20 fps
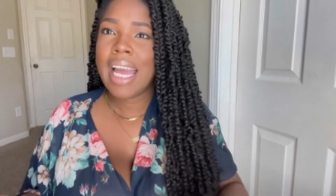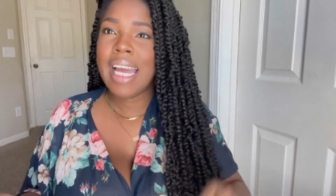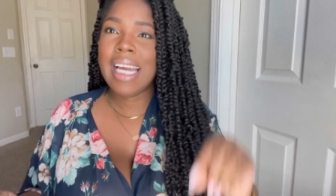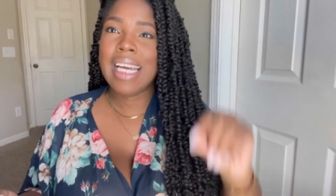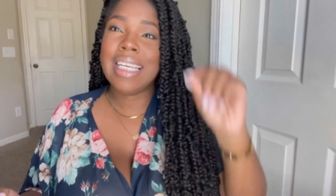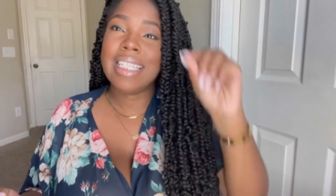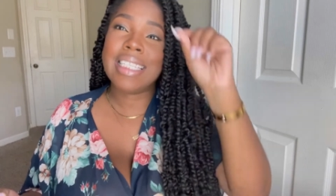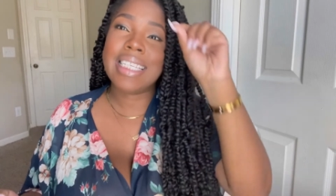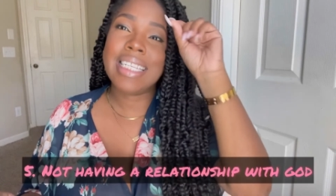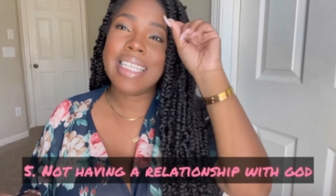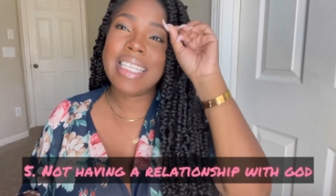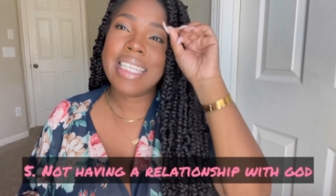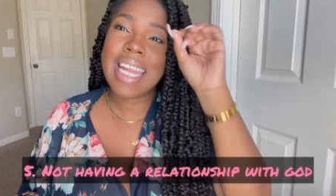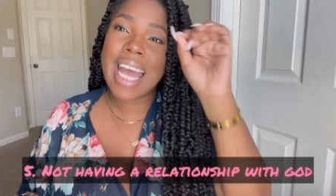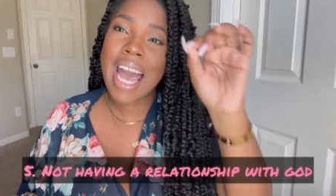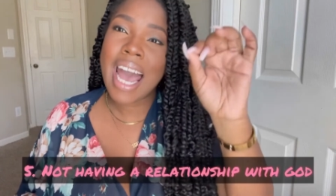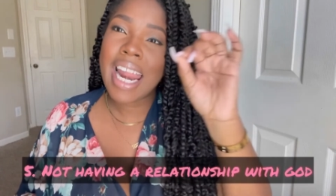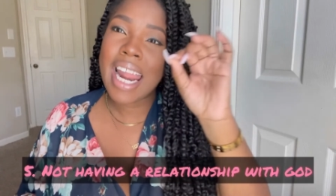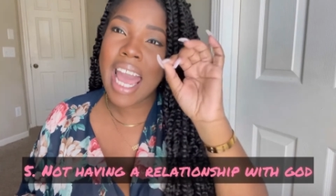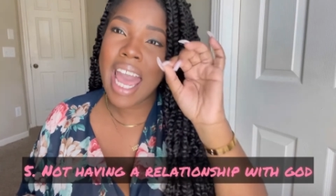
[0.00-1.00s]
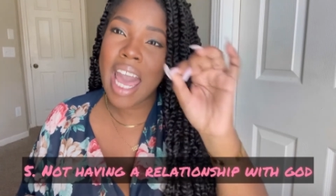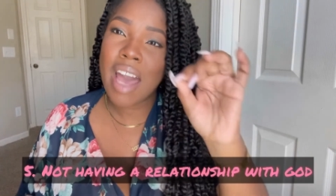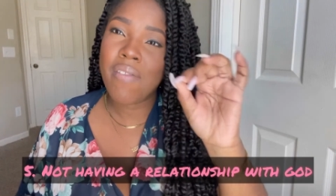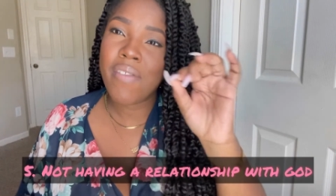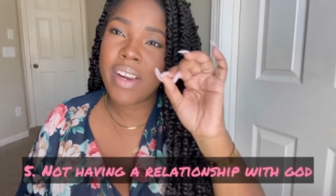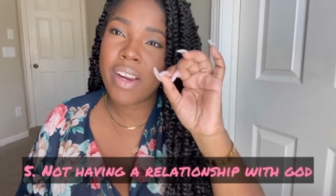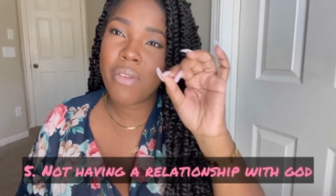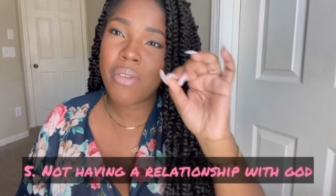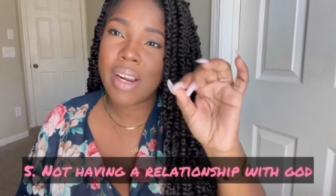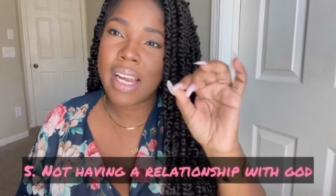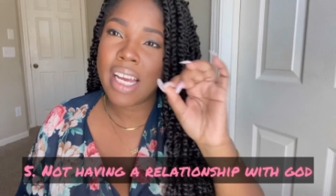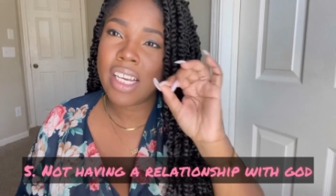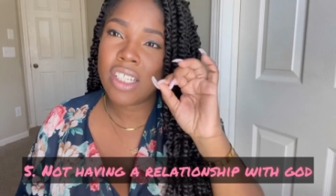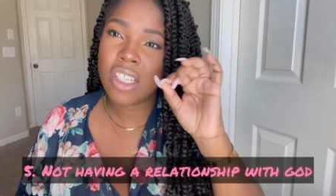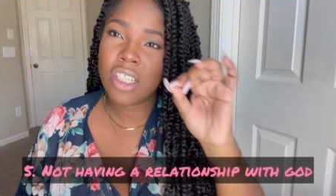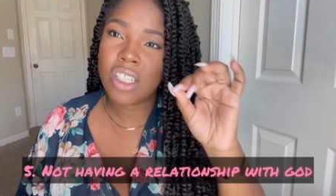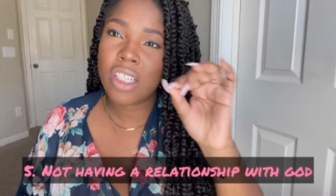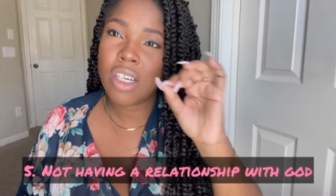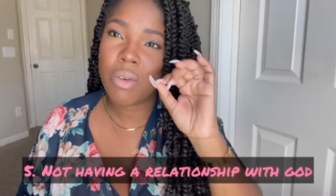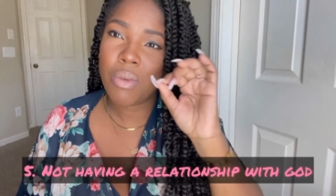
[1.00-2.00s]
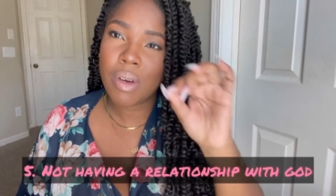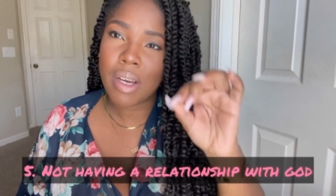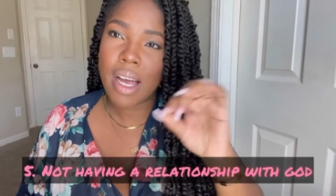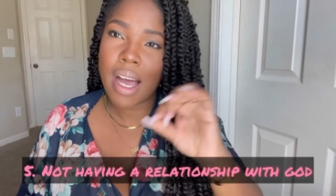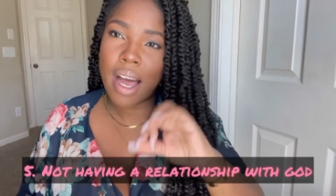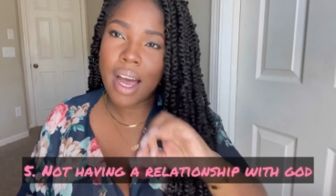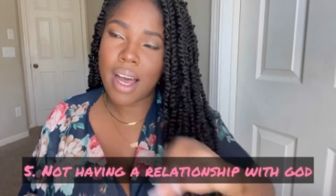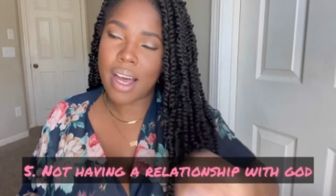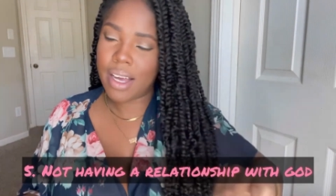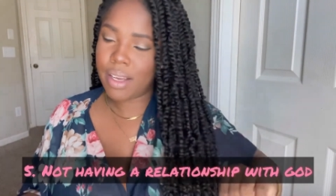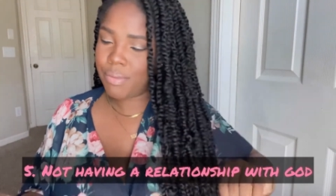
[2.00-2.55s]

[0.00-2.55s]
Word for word: is not having a relationship with God.